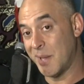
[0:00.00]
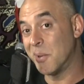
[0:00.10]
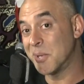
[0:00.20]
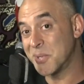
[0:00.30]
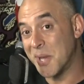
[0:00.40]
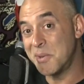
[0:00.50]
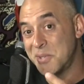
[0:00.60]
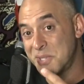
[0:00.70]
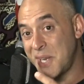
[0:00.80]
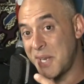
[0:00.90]
And also
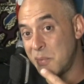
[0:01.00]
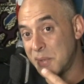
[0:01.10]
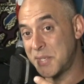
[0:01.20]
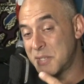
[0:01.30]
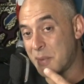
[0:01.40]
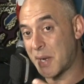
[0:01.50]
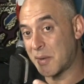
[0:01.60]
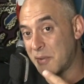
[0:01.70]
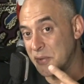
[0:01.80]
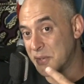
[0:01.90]
understanding what these
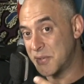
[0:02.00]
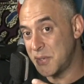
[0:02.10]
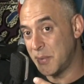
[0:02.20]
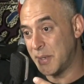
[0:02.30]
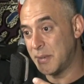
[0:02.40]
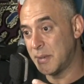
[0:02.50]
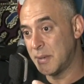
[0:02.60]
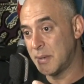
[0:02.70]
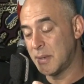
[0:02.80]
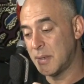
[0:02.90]
microphones are doing
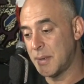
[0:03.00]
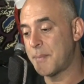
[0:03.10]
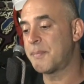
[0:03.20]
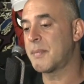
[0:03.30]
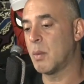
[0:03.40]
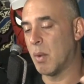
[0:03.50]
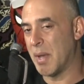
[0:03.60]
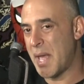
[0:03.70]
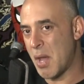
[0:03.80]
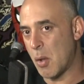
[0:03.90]

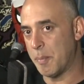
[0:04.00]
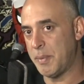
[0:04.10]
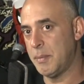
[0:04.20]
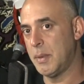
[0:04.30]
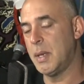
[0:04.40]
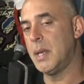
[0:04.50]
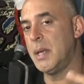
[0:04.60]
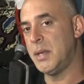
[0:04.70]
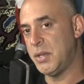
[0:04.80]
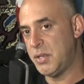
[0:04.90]
will help
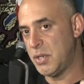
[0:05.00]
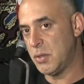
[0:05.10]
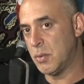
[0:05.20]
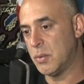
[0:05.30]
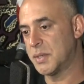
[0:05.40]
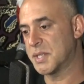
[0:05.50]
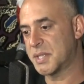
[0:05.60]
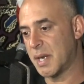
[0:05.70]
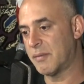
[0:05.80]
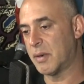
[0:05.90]
you
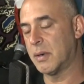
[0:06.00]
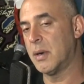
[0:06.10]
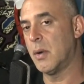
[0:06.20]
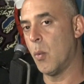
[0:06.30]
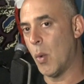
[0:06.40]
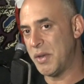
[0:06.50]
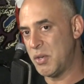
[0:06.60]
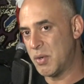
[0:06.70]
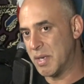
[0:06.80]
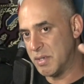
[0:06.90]
discover
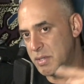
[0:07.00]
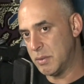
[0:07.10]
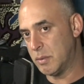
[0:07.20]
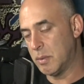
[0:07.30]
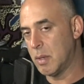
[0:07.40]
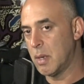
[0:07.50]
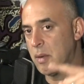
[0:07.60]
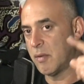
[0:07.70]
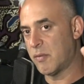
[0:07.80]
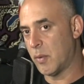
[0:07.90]
what you can do
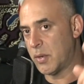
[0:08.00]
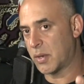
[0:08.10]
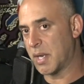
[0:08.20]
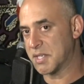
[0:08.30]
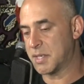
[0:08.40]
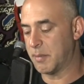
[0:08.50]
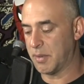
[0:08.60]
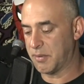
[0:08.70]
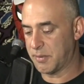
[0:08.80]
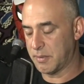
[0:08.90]
for your
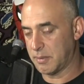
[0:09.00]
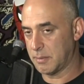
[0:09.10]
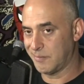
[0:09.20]
customers.